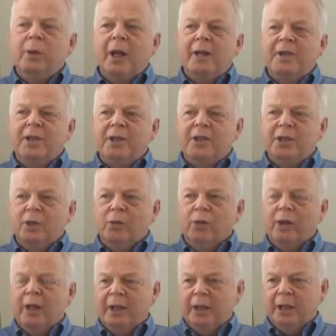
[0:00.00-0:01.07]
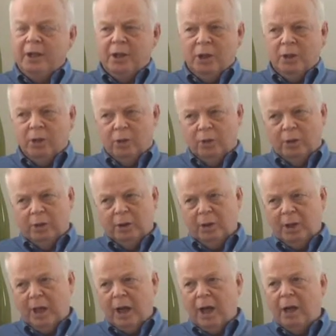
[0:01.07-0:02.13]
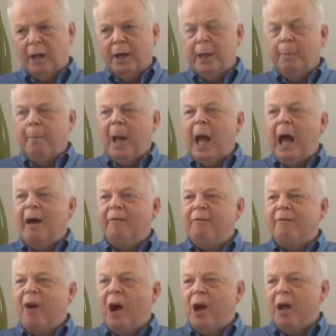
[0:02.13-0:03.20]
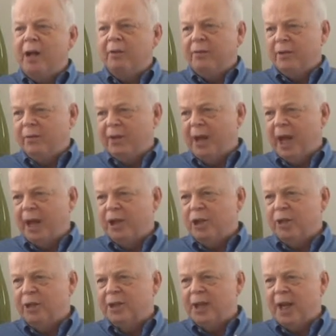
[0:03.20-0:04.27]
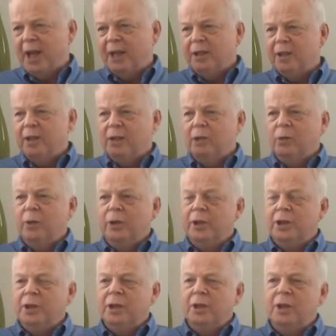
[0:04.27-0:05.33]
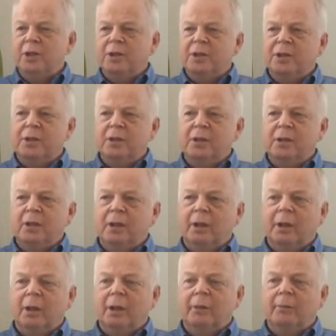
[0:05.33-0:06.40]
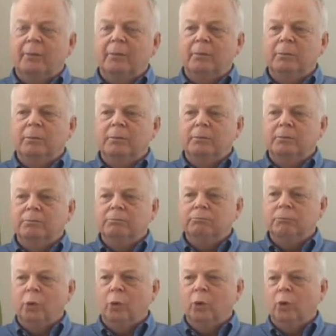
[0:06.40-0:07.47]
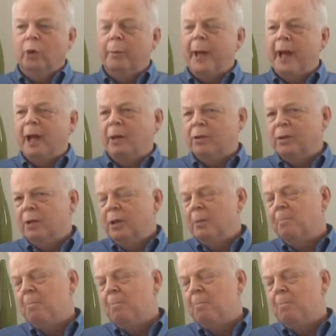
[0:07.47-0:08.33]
places you really need to look are in Part 5 of the Agents Act, which is all about